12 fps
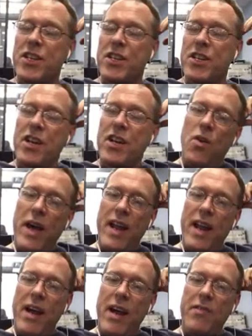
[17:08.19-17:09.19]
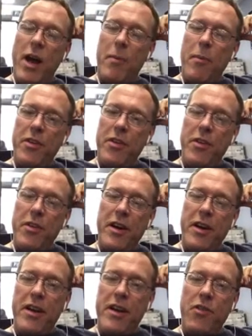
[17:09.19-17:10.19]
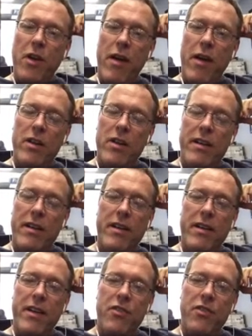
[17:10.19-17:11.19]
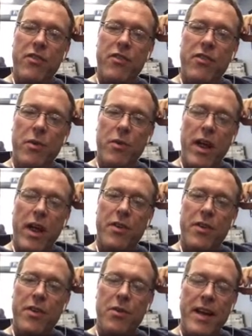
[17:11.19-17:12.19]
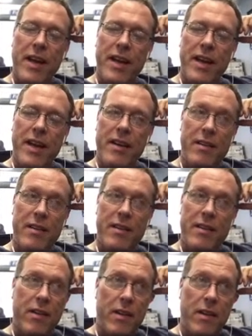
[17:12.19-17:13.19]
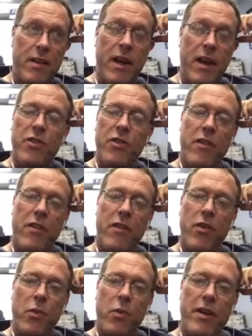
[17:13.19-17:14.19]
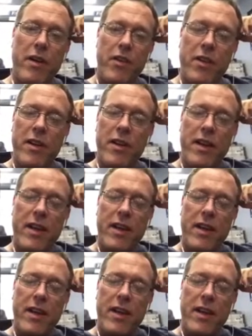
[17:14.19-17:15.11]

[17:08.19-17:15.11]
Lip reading: just to go and have the opportunity to travel and teach what I love to do, and to countries that I've always wanted to visit.